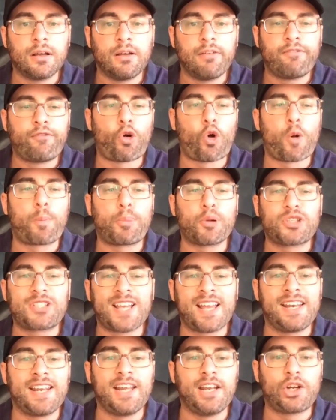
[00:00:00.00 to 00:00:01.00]
four
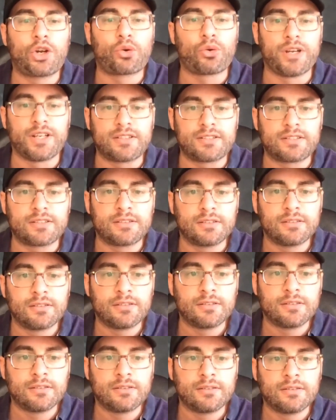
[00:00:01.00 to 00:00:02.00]
percent increase
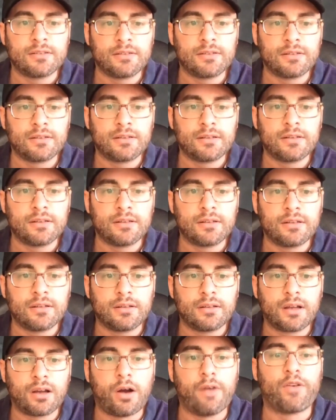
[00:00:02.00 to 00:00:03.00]

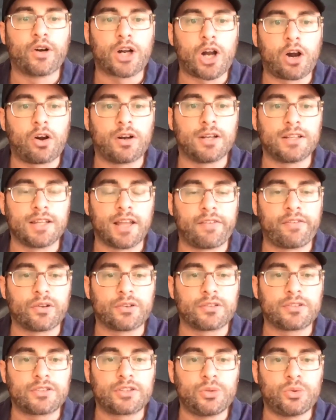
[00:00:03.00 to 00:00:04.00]
over current
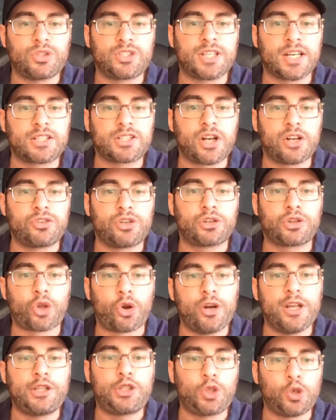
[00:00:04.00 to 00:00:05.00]
levels to six hundred
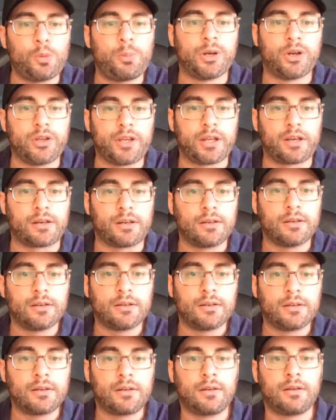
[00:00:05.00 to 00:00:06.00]
thirty-two billion dollars.
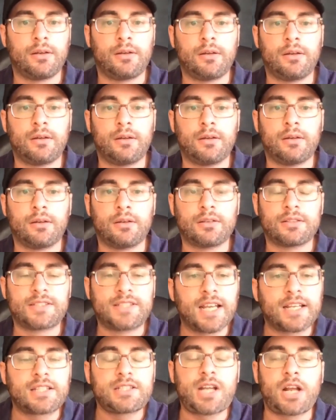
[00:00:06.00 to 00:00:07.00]

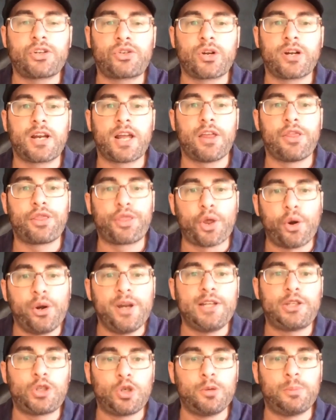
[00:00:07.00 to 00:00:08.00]
six hundred
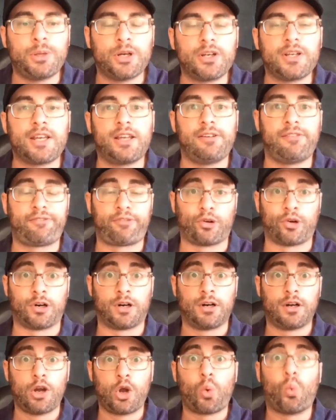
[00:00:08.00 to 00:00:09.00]
thirty-two billion dollars
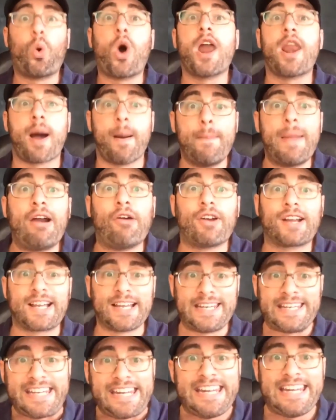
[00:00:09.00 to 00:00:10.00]
for what America
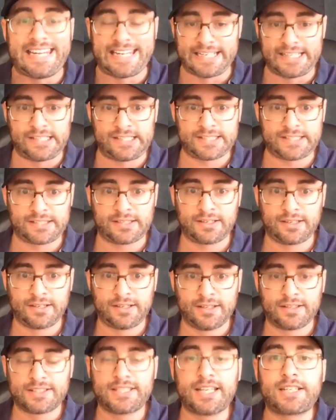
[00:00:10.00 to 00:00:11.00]
needs,
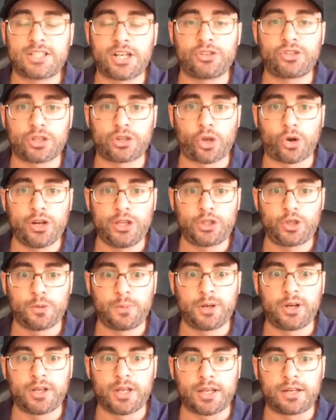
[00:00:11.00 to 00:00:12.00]
six hundred thirty-two
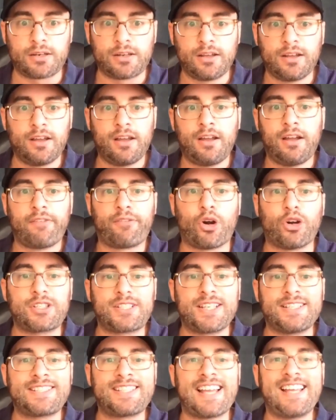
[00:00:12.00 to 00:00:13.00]
billion dollars
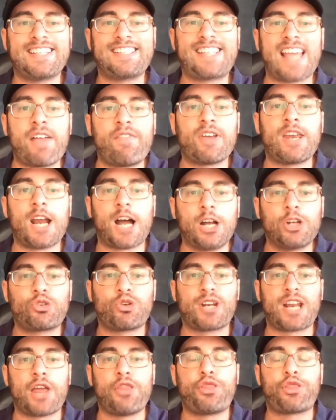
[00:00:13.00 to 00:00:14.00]
versus seven
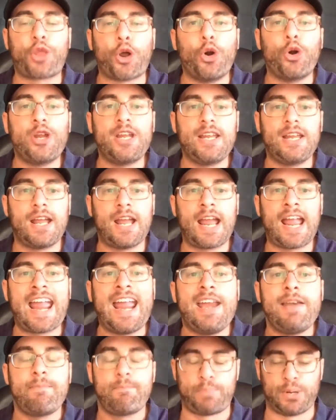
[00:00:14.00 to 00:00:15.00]
hundred
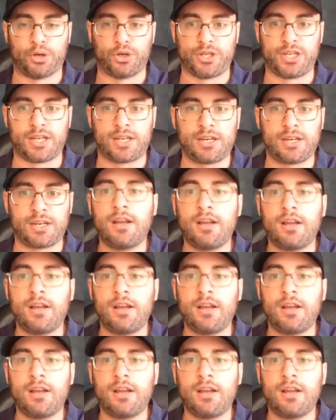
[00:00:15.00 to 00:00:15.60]
thirty-eight billion dollars